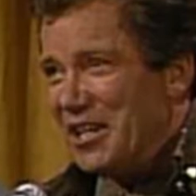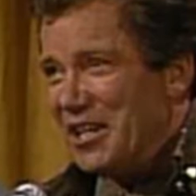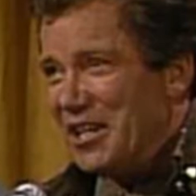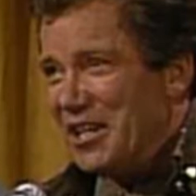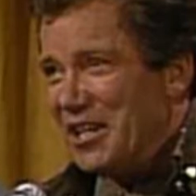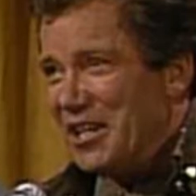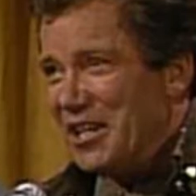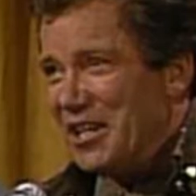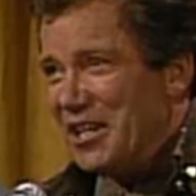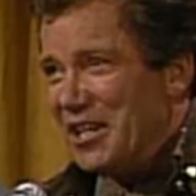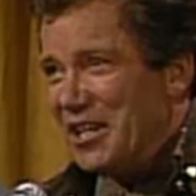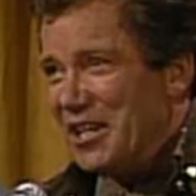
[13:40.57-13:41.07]

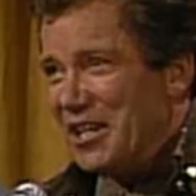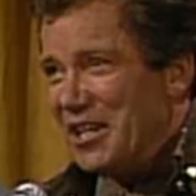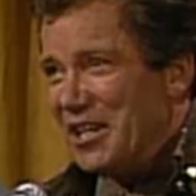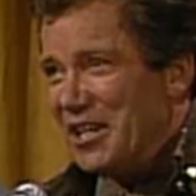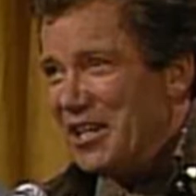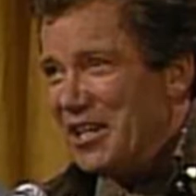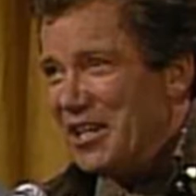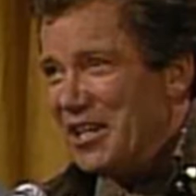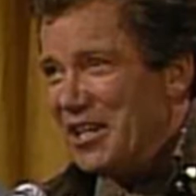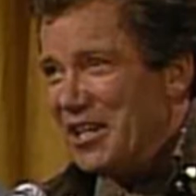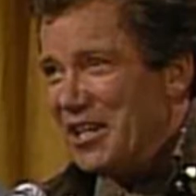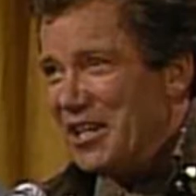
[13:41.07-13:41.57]

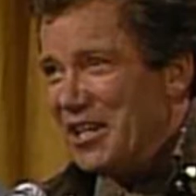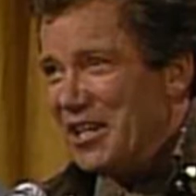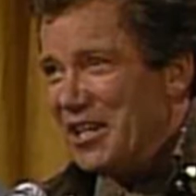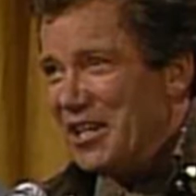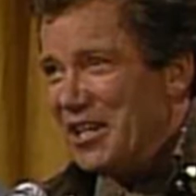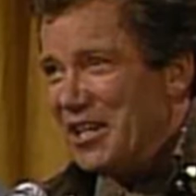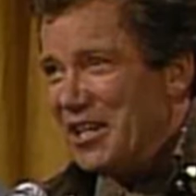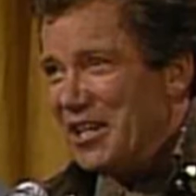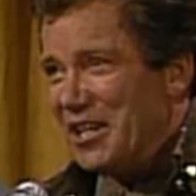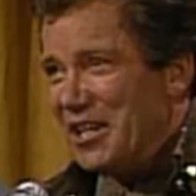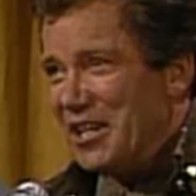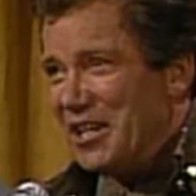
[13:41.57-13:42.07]

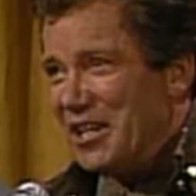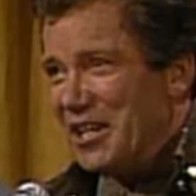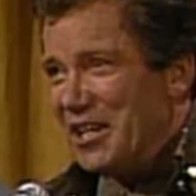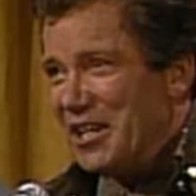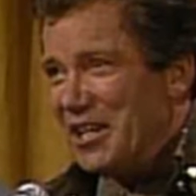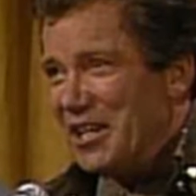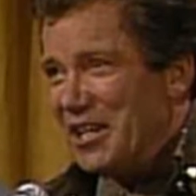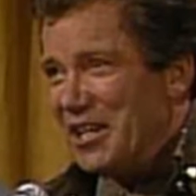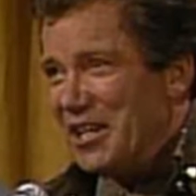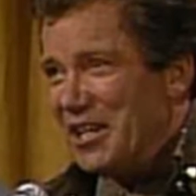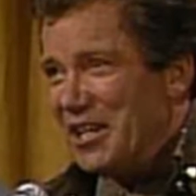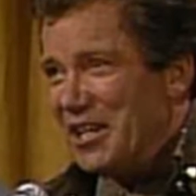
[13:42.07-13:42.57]

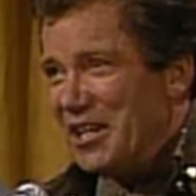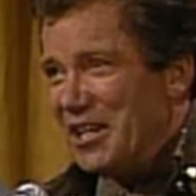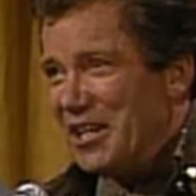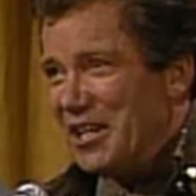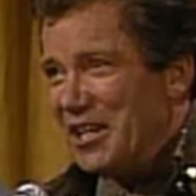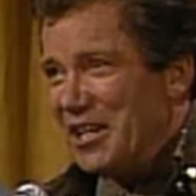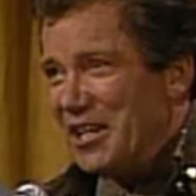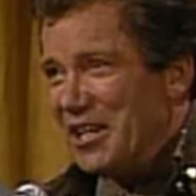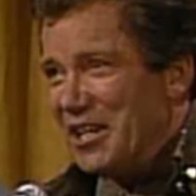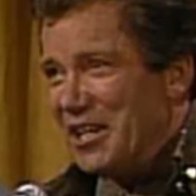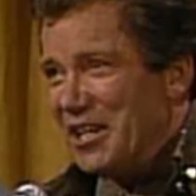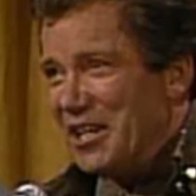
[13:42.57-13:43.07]

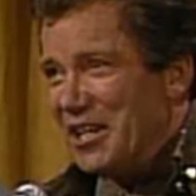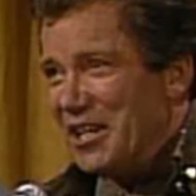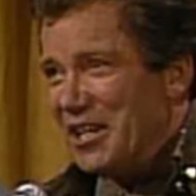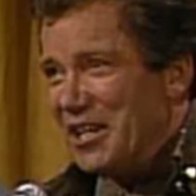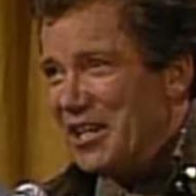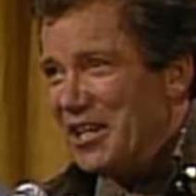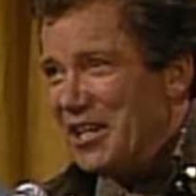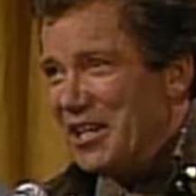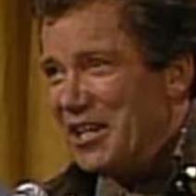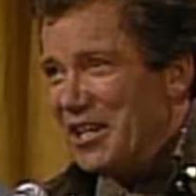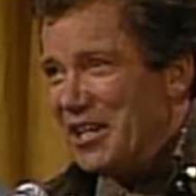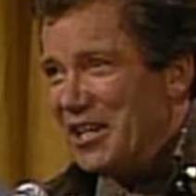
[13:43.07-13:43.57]

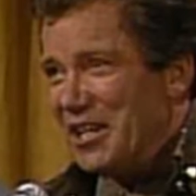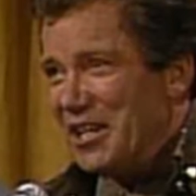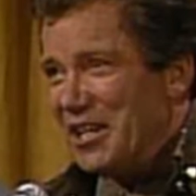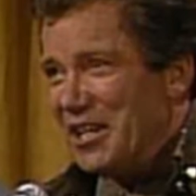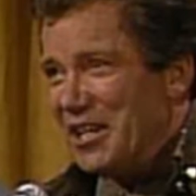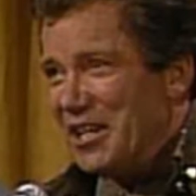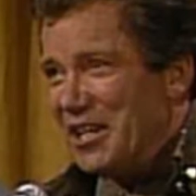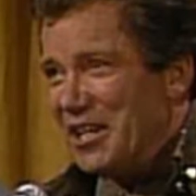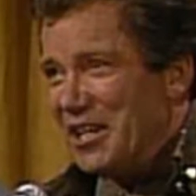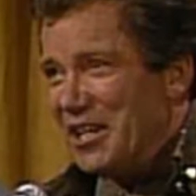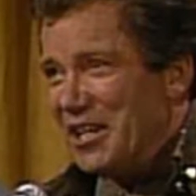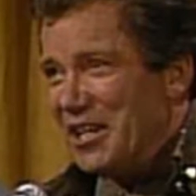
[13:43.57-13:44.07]

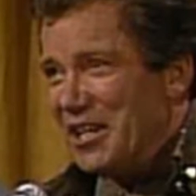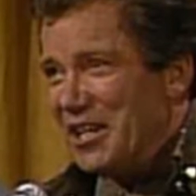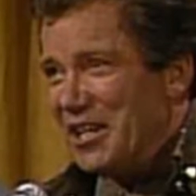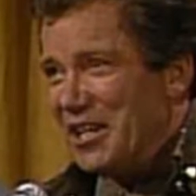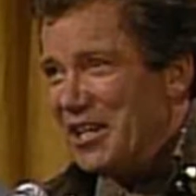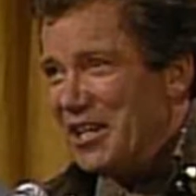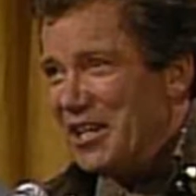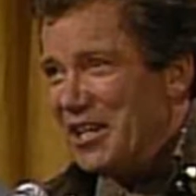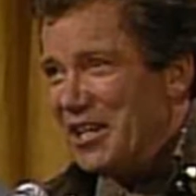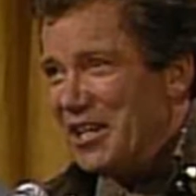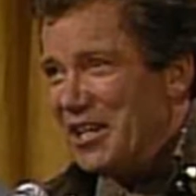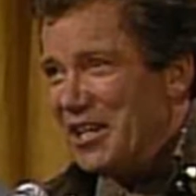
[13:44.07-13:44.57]

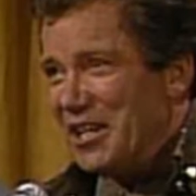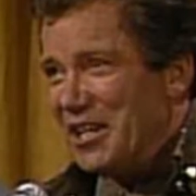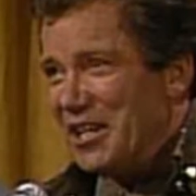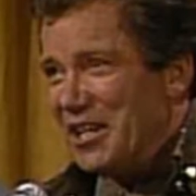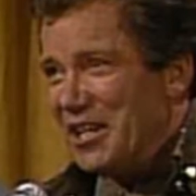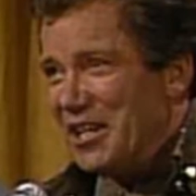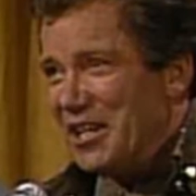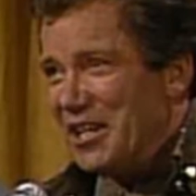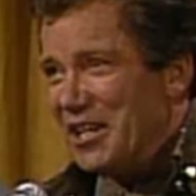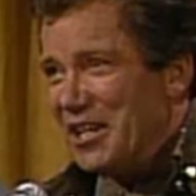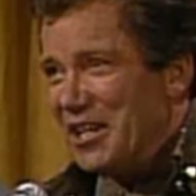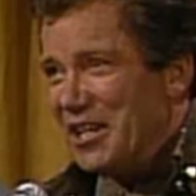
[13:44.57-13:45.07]

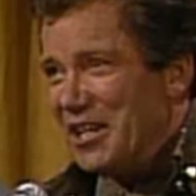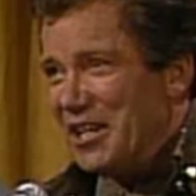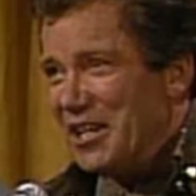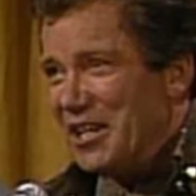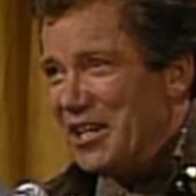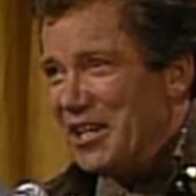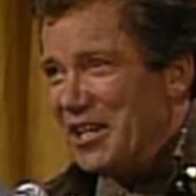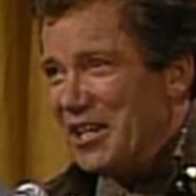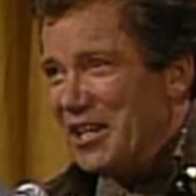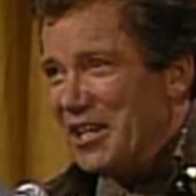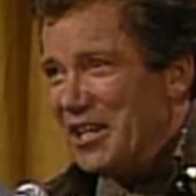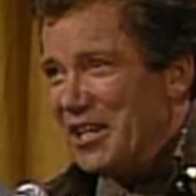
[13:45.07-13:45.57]

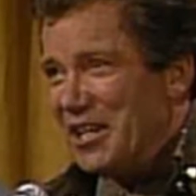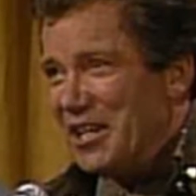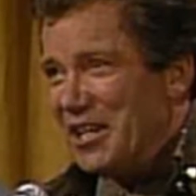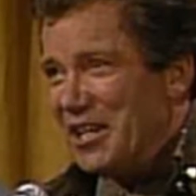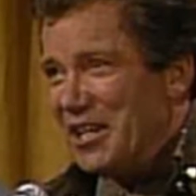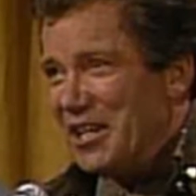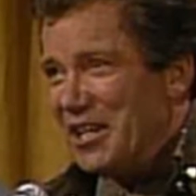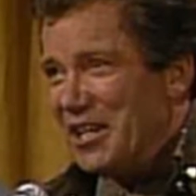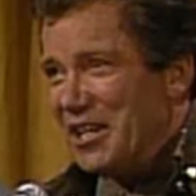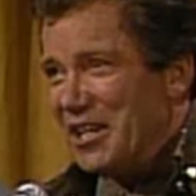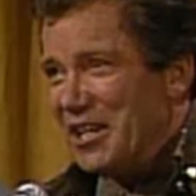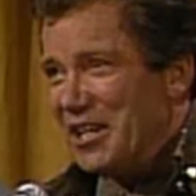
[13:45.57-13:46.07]

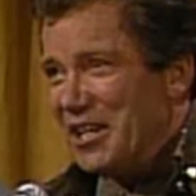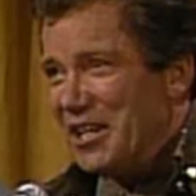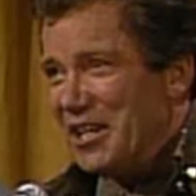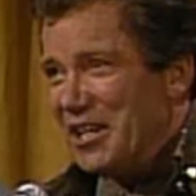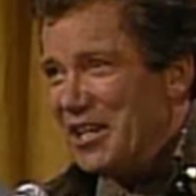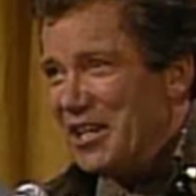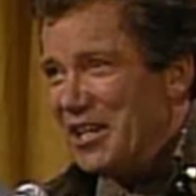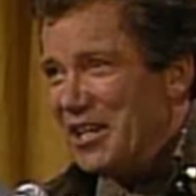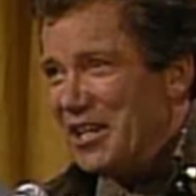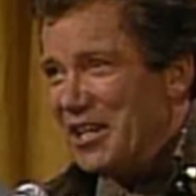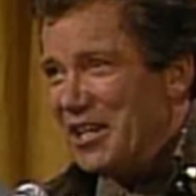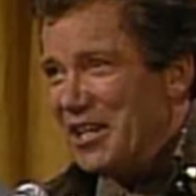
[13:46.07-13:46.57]

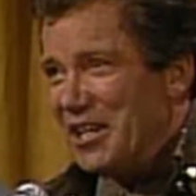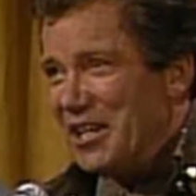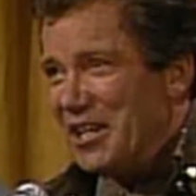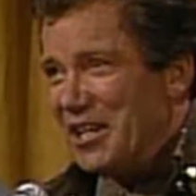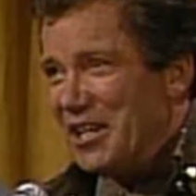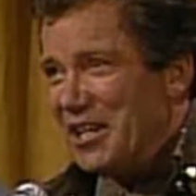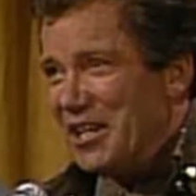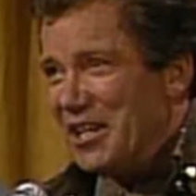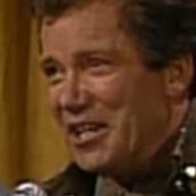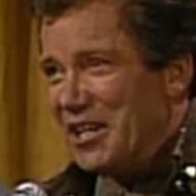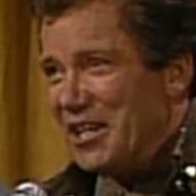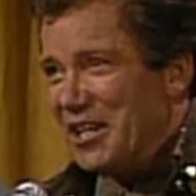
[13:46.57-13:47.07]

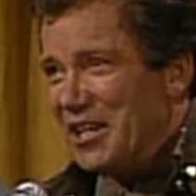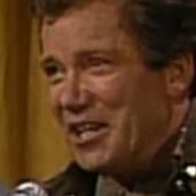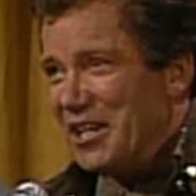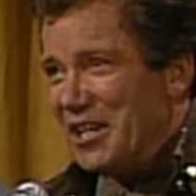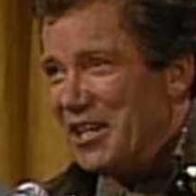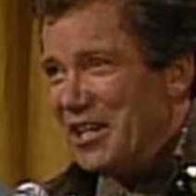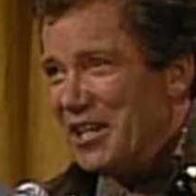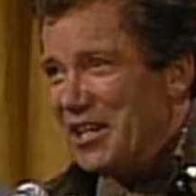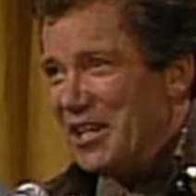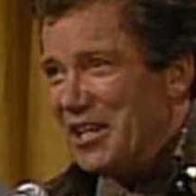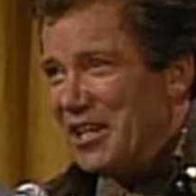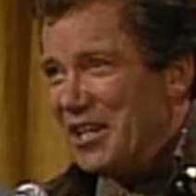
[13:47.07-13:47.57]

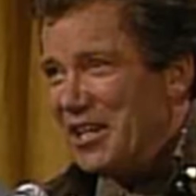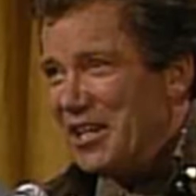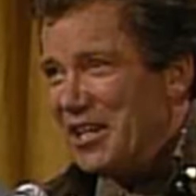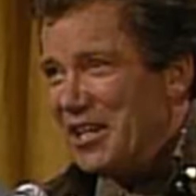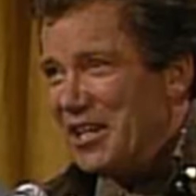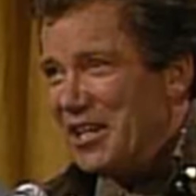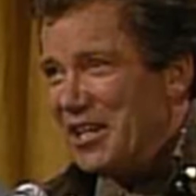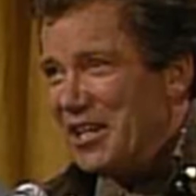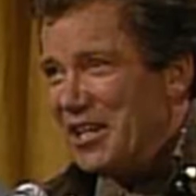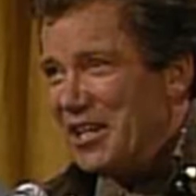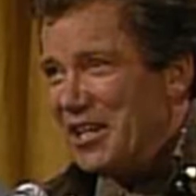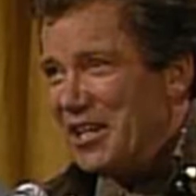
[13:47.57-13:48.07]

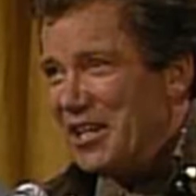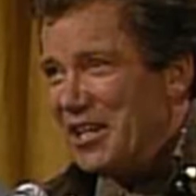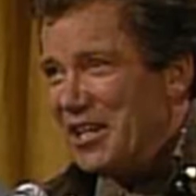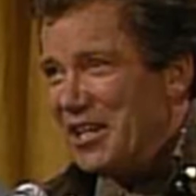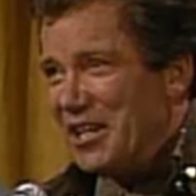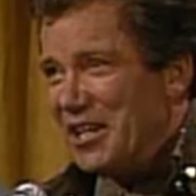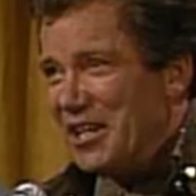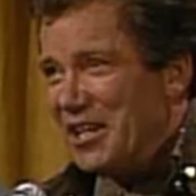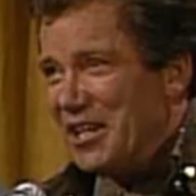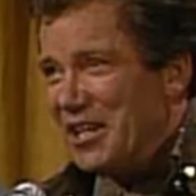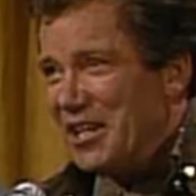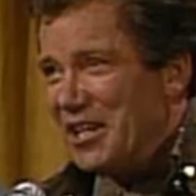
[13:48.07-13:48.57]
The person shown says nothing.